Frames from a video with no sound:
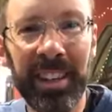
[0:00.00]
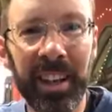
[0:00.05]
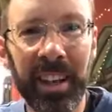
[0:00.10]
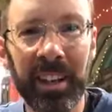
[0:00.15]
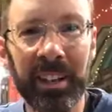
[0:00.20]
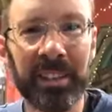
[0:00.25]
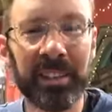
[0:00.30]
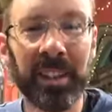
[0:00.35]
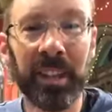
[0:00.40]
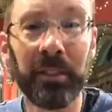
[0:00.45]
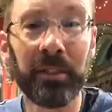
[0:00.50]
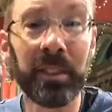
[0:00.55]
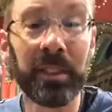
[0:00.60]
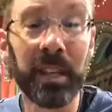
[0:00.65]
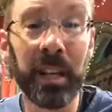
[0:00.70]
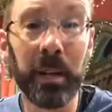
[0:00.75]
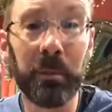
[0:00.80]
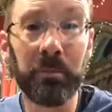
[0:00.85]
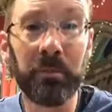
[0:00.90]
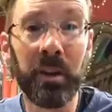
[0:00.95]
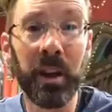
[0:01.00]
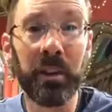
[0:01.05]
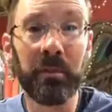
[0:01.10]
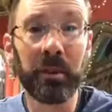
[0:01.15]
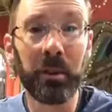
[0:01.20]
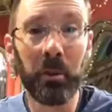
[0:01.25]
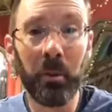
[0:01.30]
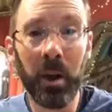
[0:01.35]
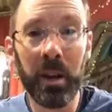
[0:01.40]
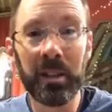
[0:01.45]
and see if there's any prayer
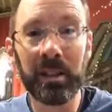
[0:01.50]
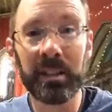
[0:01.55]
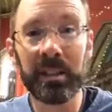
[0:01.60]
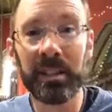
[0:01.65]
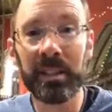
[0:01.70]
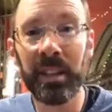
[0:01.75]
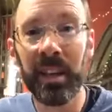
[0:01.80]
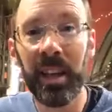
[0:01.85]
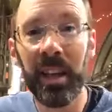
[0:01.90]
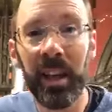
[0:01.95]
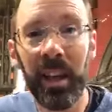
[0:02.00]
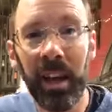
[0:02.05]
requests,